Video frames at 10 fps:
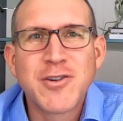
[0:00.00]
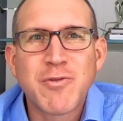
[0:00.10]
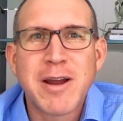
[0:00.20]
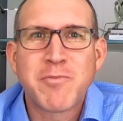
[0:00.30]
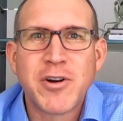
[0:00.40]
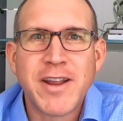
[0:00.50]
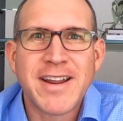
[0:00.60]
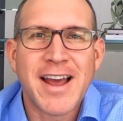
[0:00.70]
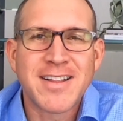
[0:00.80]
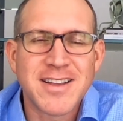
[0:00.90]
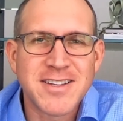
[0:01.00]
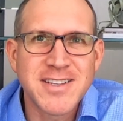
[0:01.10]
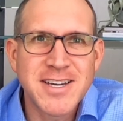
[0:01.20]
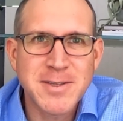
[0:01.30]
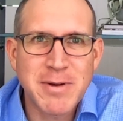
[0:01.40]
is where I put any
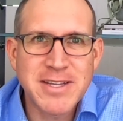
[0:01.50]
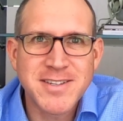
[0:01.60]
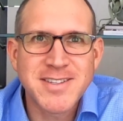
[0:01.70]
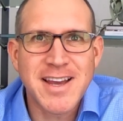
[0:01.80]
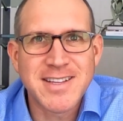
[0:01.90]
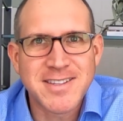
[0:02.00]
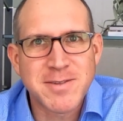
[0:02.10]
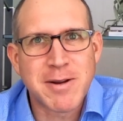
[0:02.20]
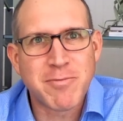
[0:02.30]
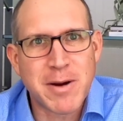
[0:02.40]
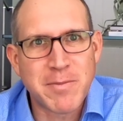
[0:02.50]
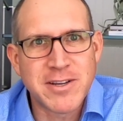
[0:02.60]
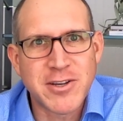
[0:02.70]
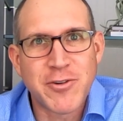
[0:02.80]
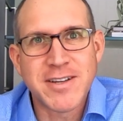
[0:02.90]
LLC expenses, and since my
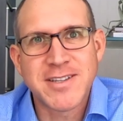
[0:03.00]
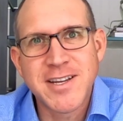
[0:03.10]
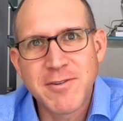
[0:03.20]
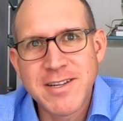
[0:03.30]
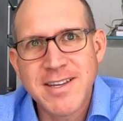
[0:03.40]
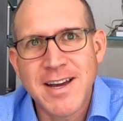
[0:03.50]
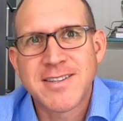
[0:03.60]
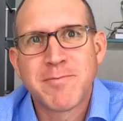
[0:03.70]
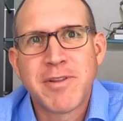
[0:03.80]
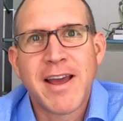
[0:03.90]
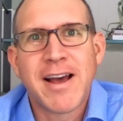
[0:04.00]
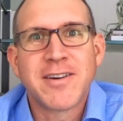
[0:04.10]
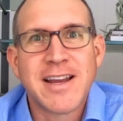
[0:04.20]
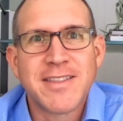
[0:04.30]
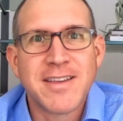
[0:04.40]
properties are in a series, I simply
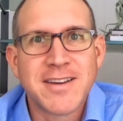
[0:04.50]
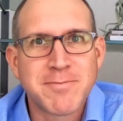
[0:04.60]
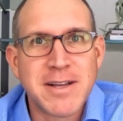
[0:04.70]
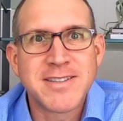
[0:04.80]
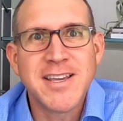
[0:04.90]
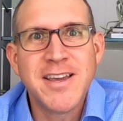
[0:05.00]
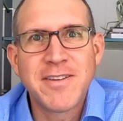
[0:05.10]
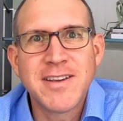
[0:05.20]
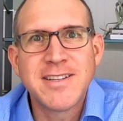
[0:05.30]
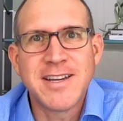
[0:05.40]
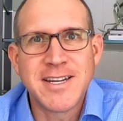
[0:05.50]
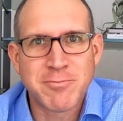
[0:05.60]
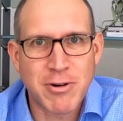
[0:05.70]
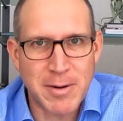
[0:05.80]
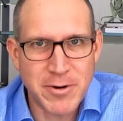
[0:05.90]
allocate the expense evenly to
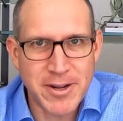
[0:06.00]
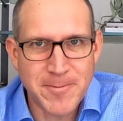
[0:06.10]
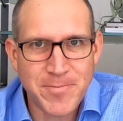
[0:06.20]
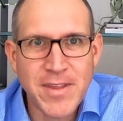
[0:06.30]
each property.